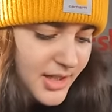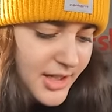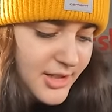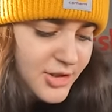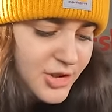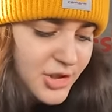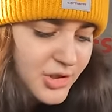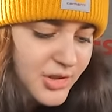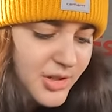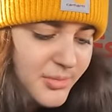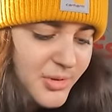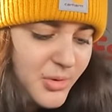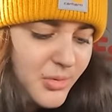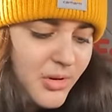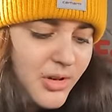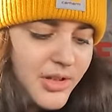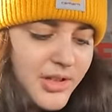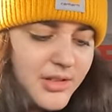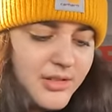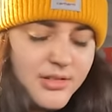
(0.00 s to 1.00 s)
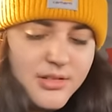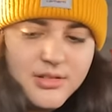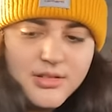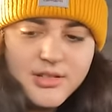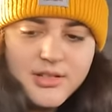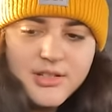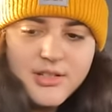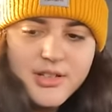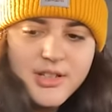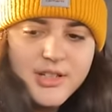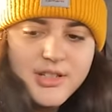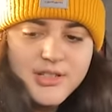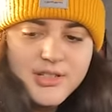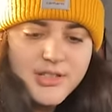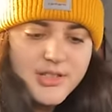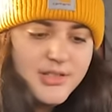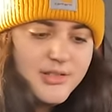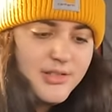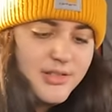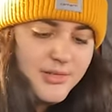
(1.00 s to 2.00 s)
Issue number one
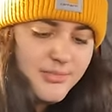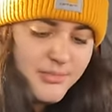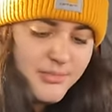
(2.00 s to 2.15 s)
is